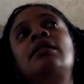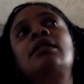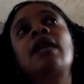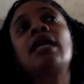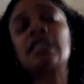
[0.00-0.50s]

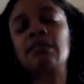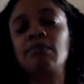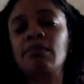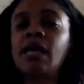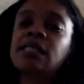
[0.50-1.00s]

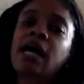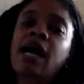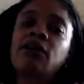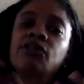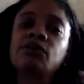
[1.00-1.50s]
that's
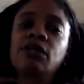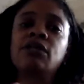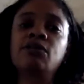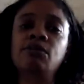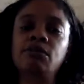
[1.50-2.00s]
how you
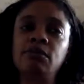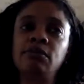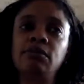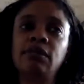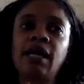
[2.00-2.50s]
know
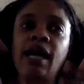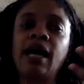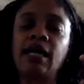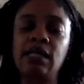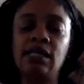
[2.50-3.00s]
that
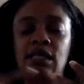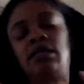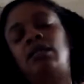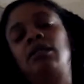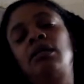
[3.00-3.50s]
God
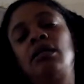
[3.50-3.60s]
exists.